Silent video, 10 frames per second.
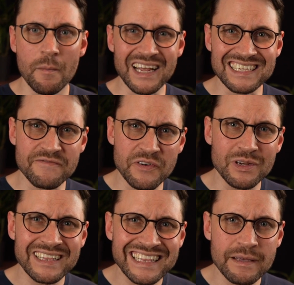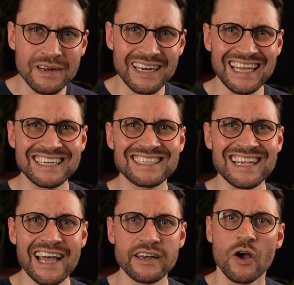but has a very limited
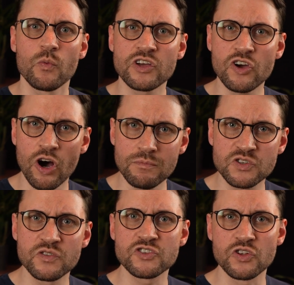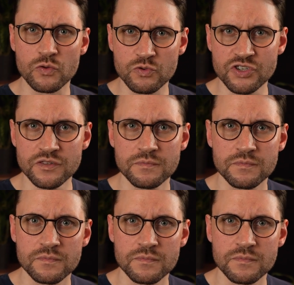insight when it comes to the solution.